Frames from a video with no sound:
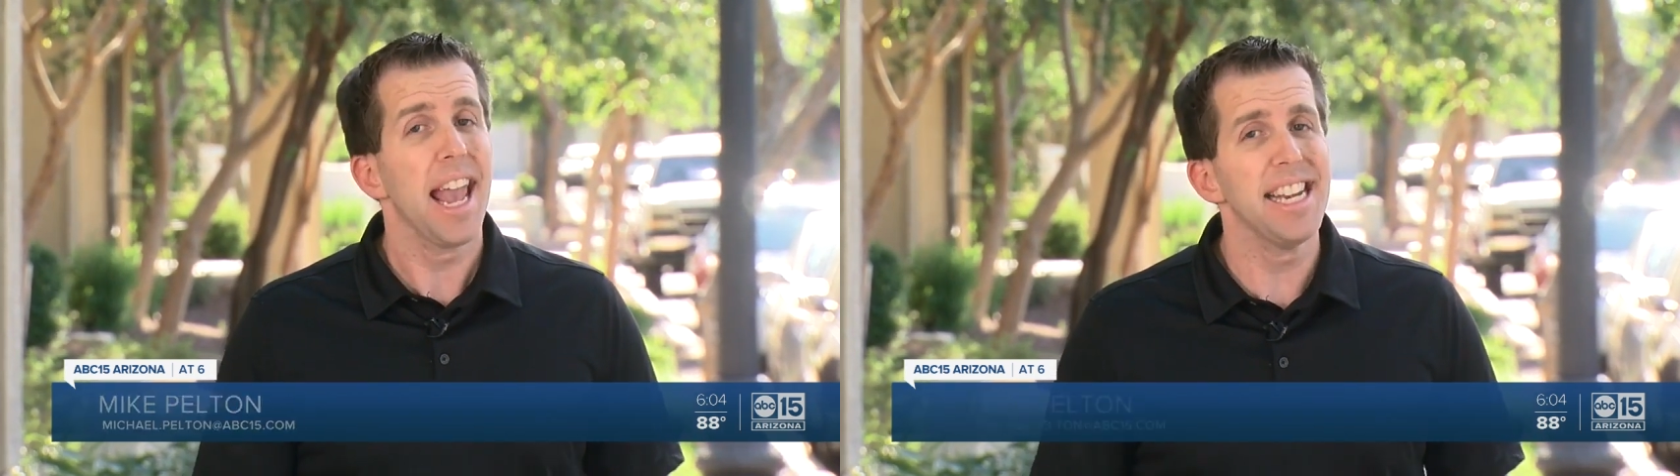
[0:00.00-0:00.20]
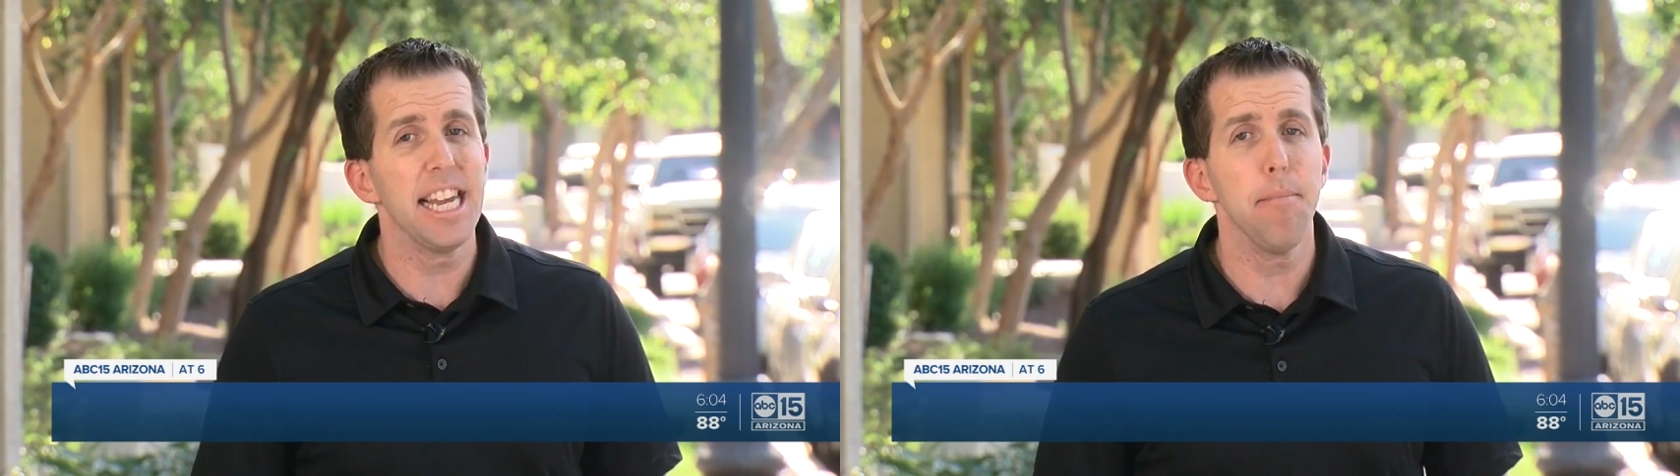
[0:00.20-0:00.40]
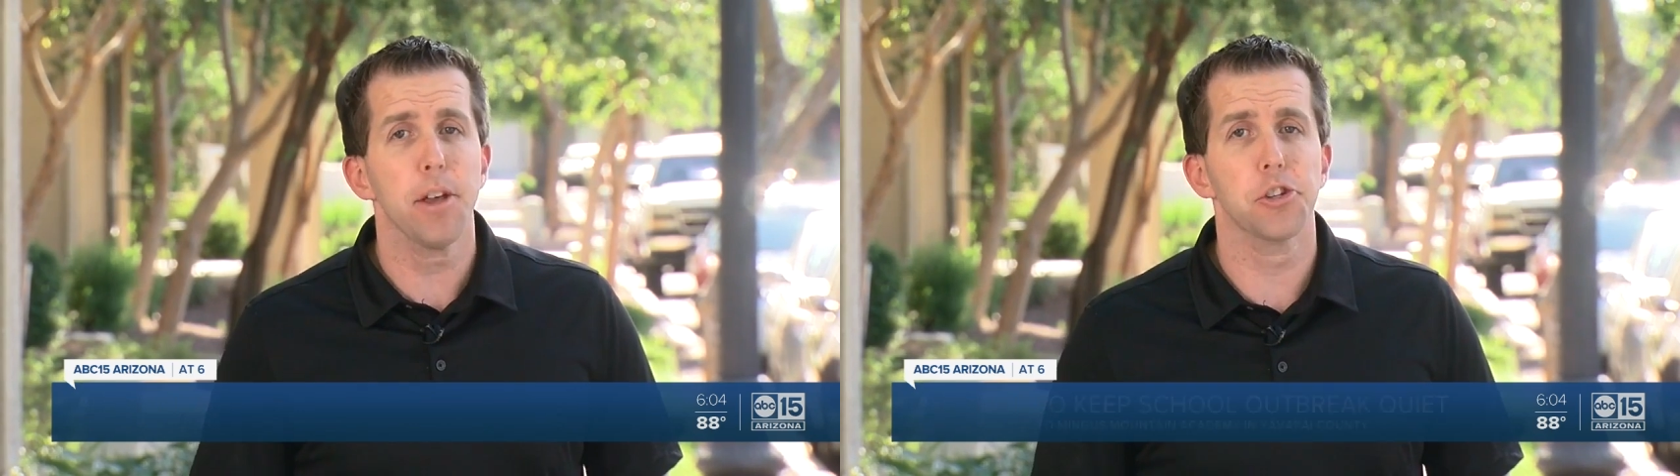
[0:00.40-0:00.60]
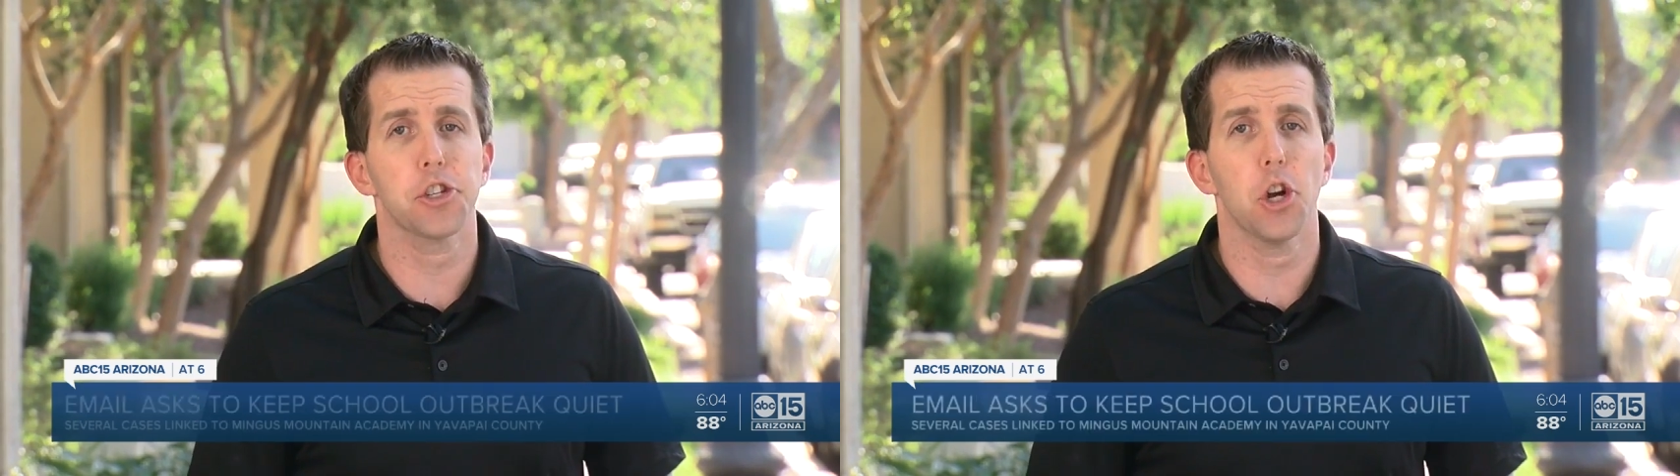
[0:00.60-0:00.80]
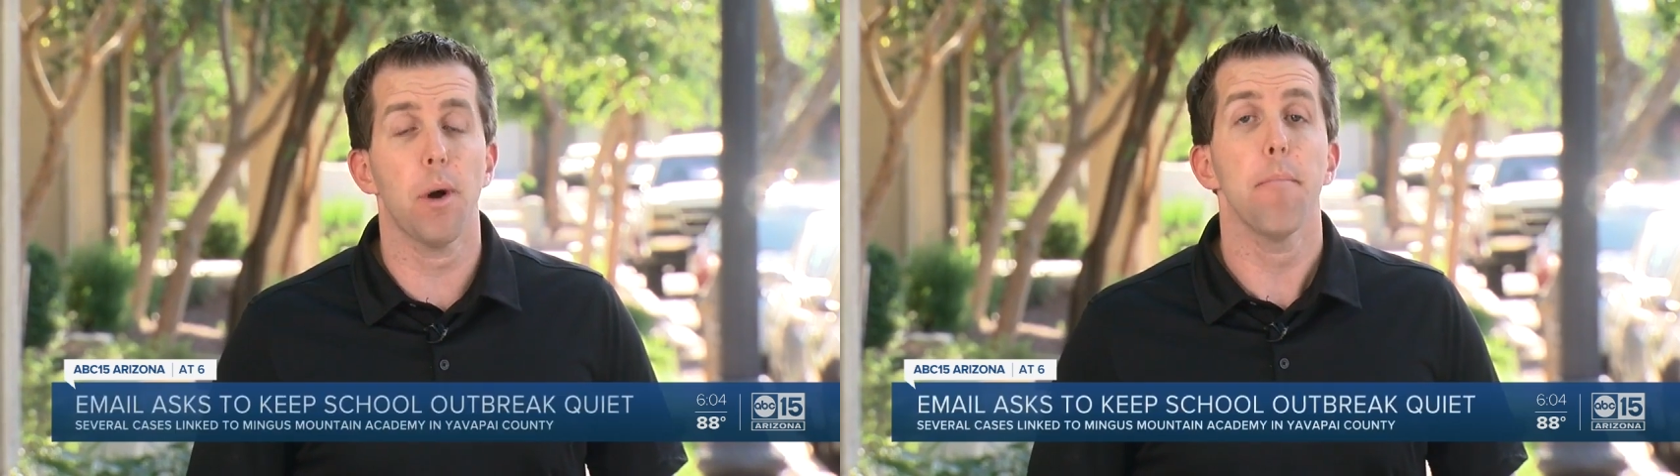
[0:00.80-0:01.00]
and
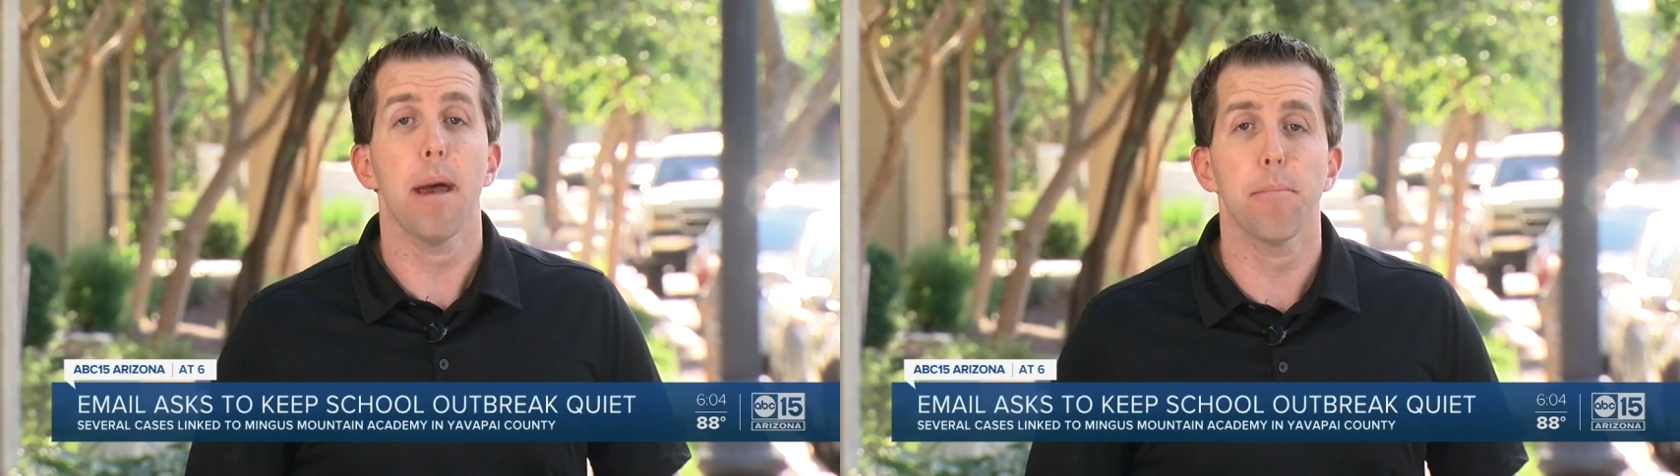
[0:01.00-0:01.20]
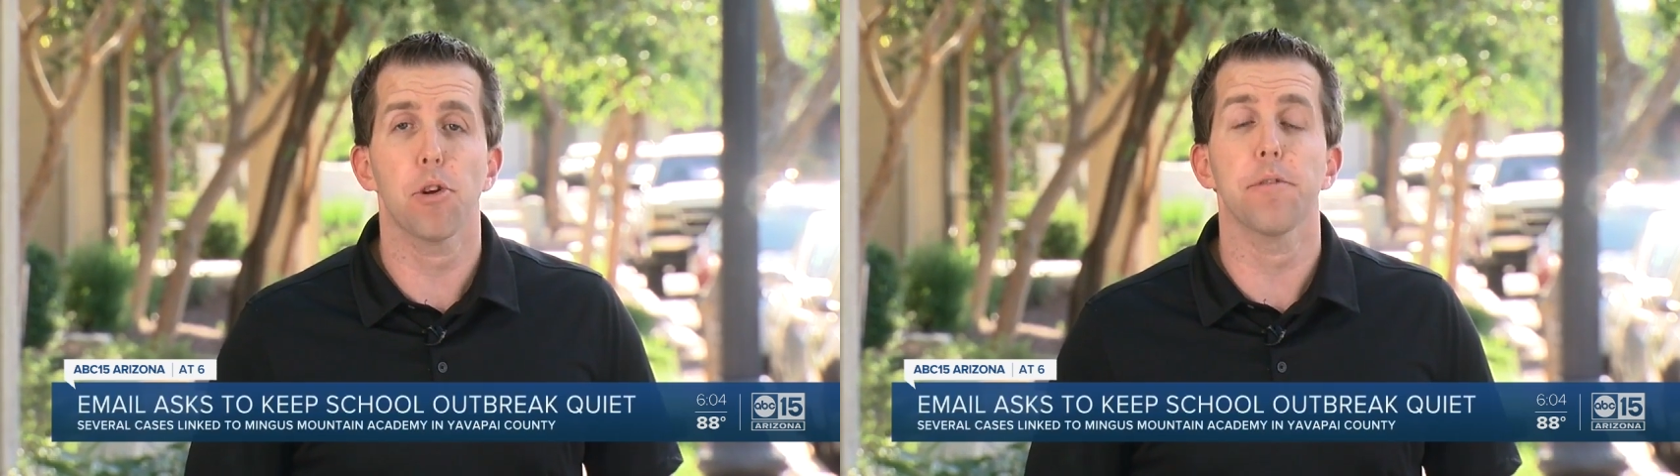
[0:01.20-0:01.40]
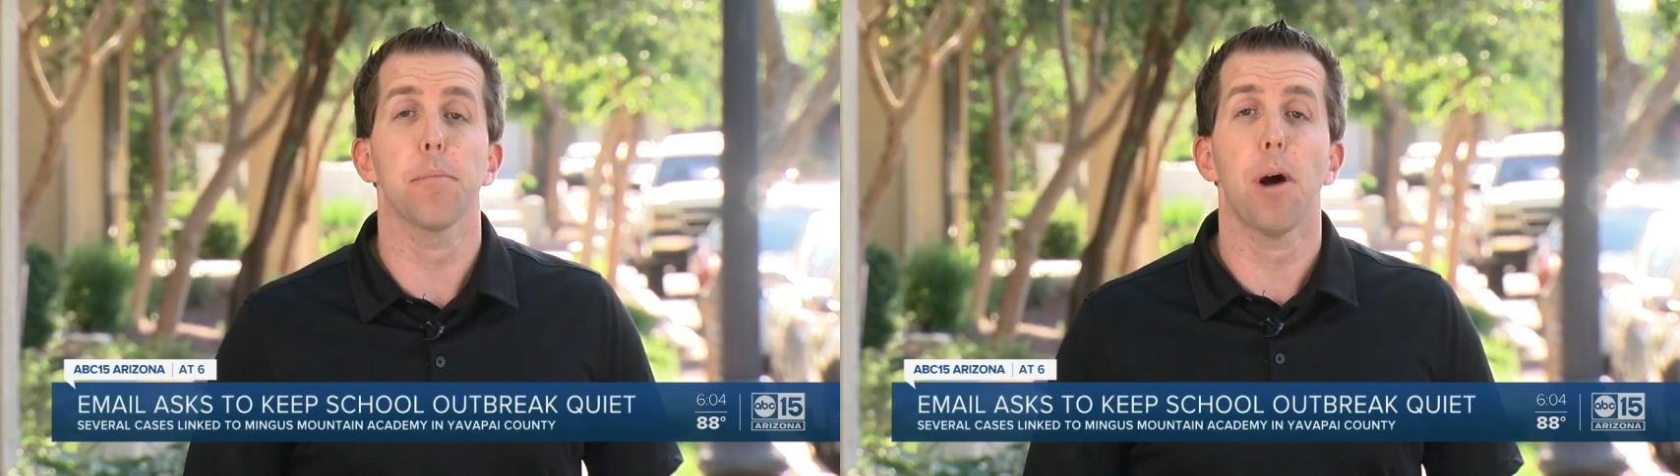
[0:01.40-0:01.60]
emails show a member of